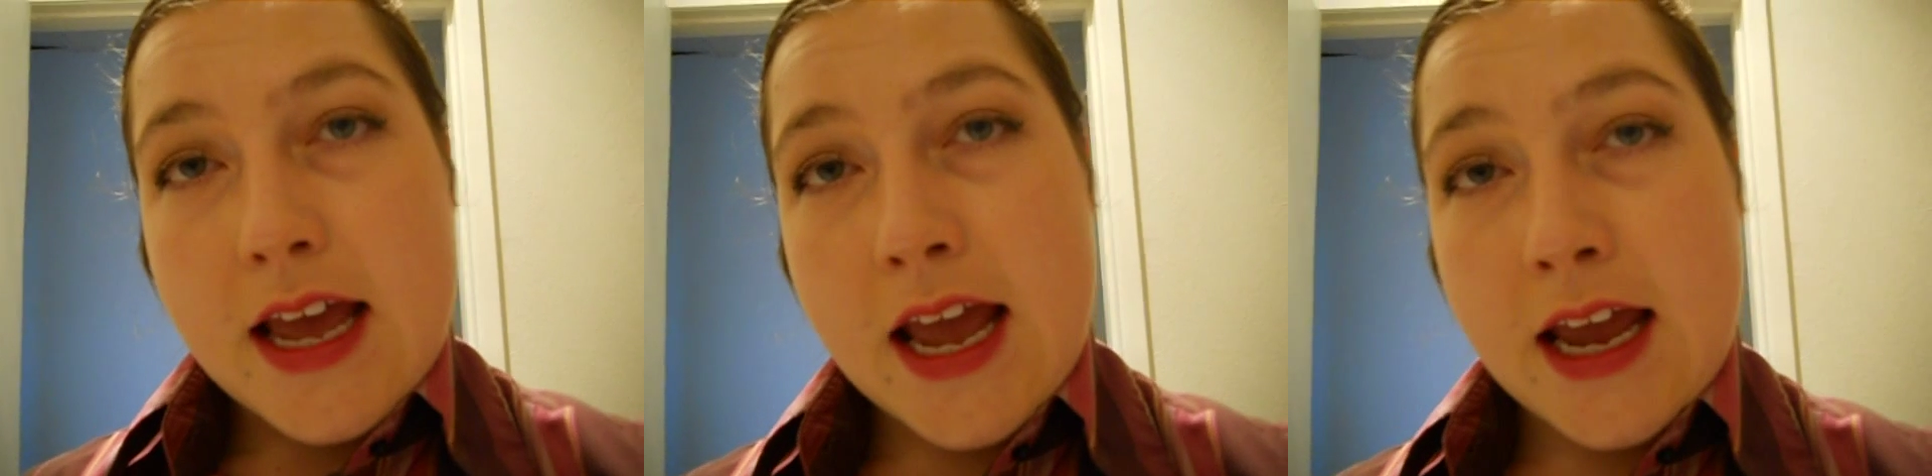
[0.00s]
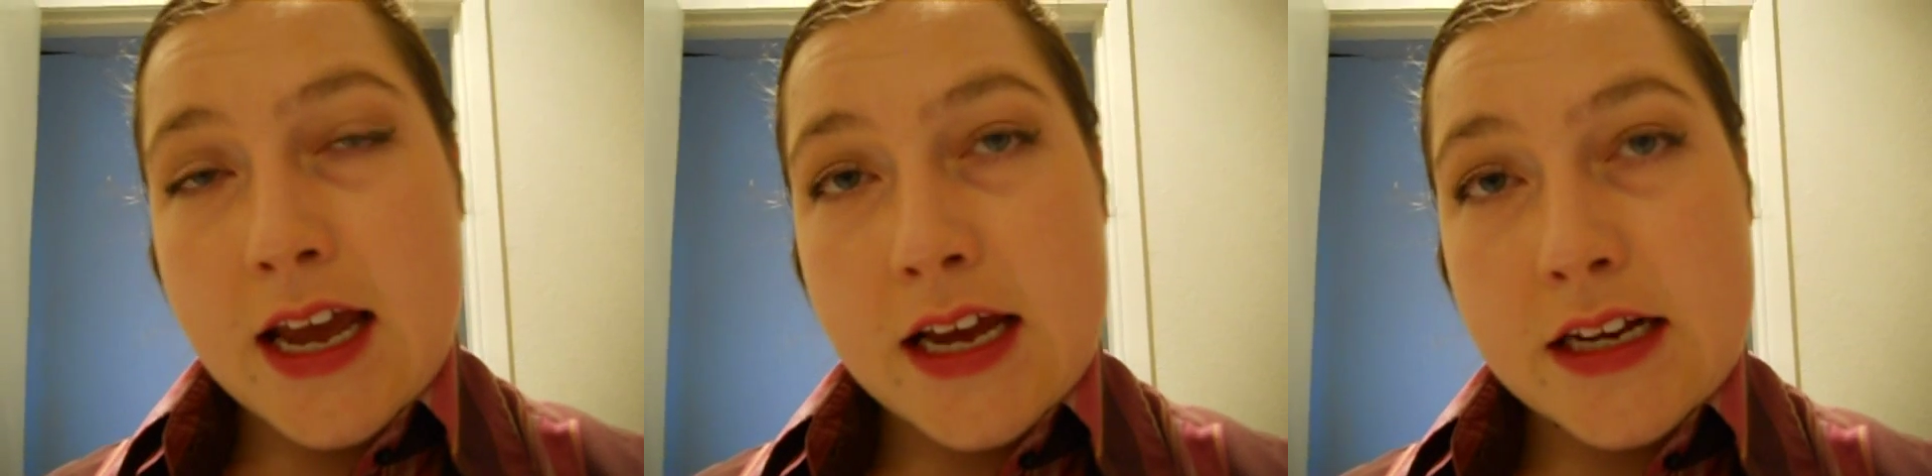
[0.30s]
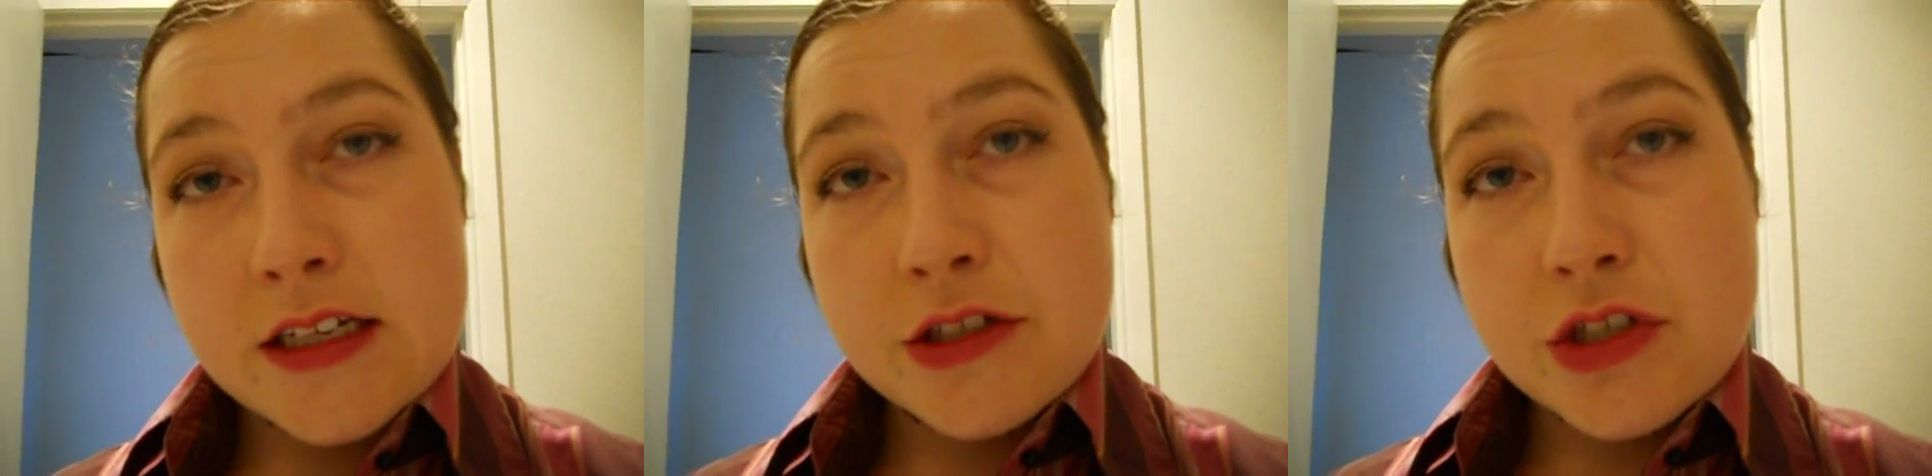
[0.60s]

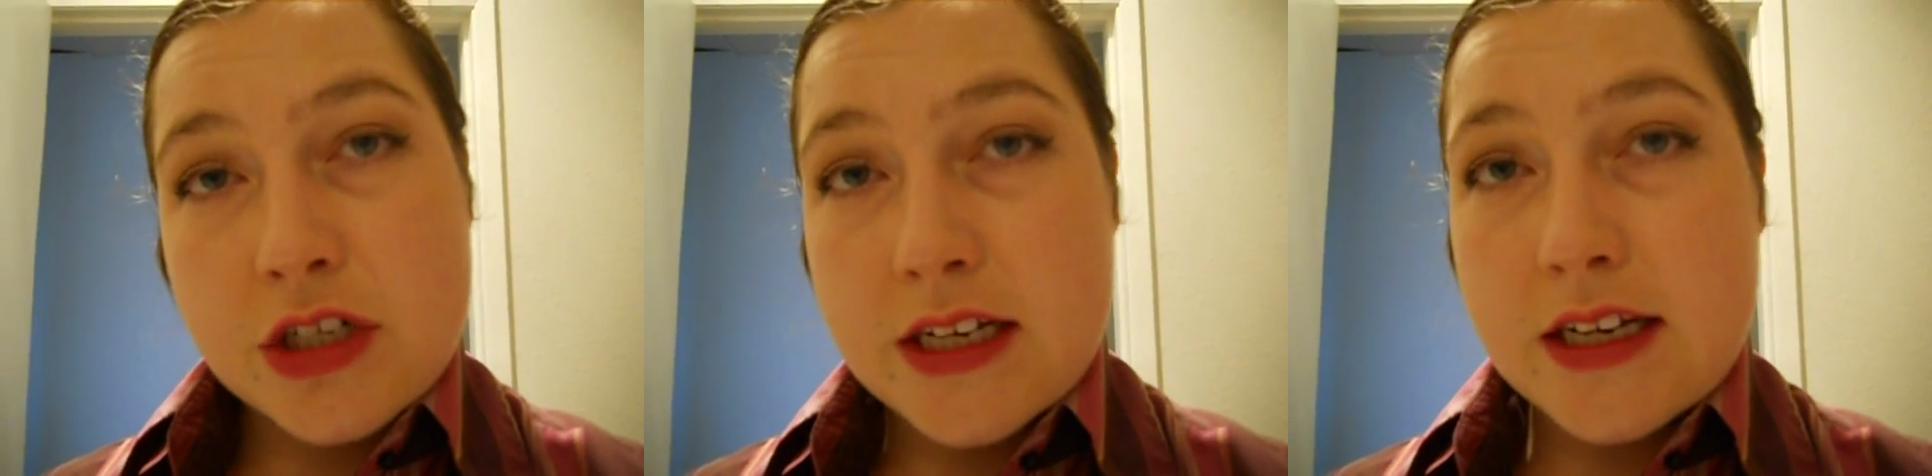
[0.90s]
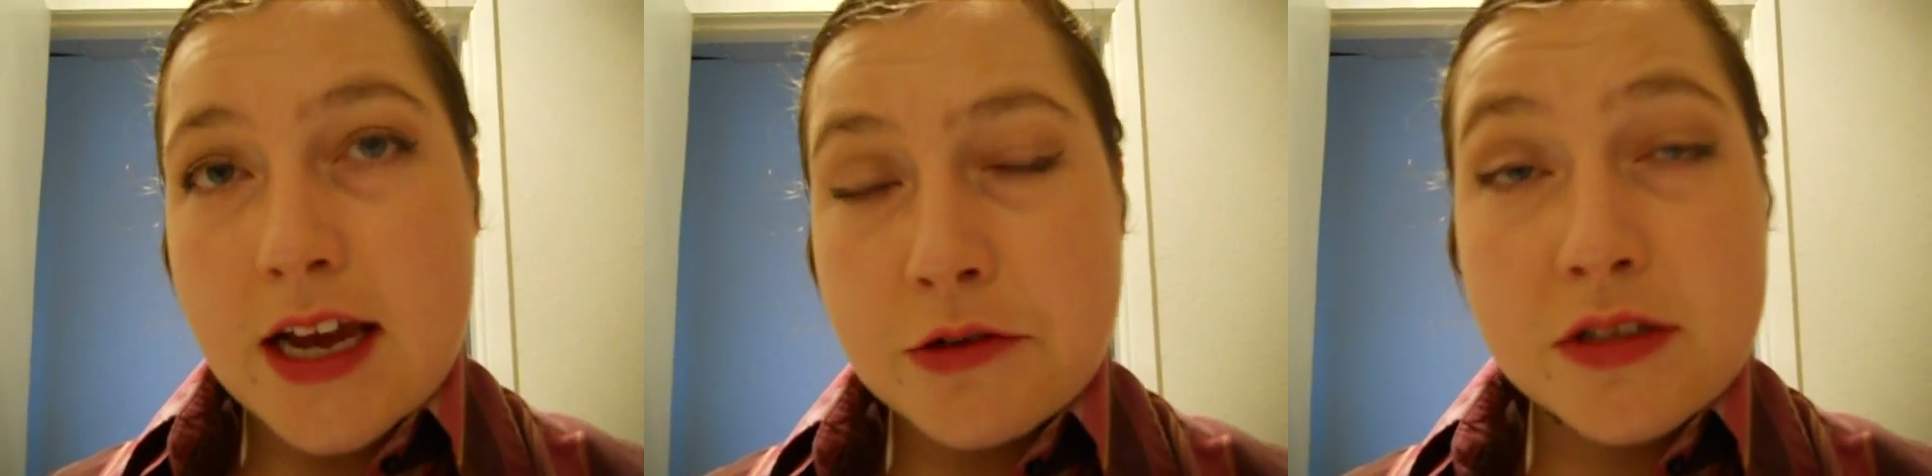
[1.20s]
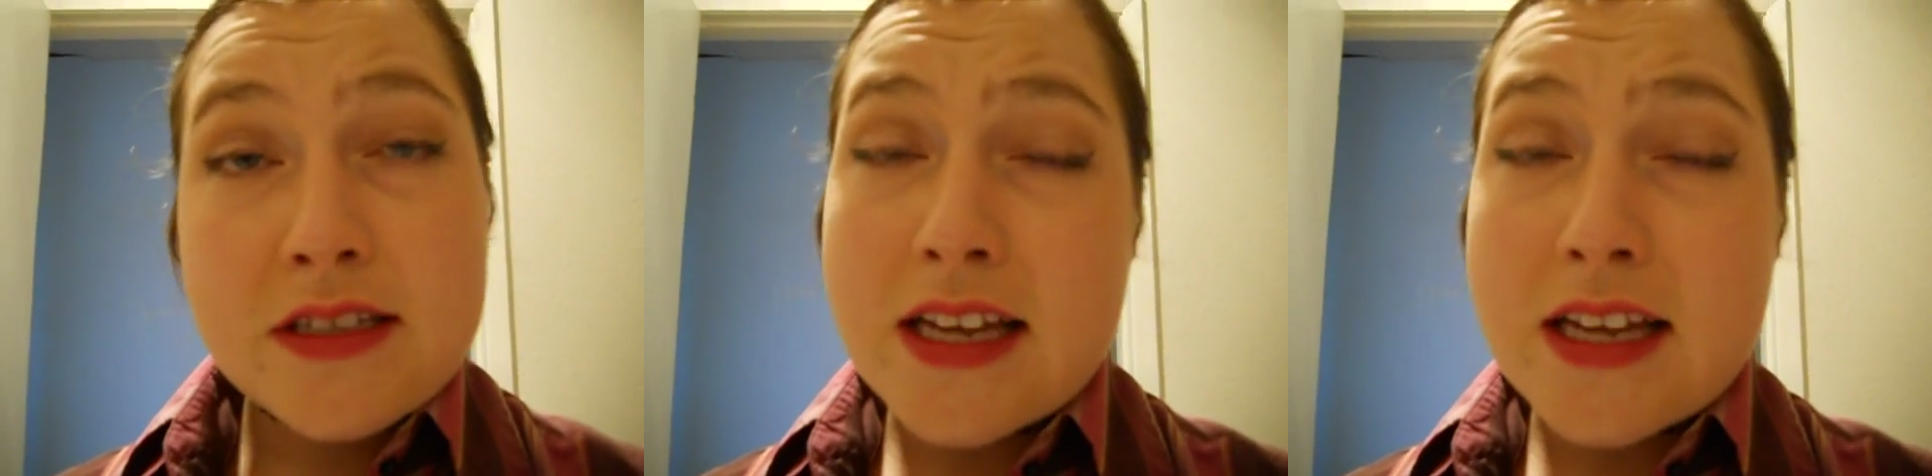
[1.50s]
And she actually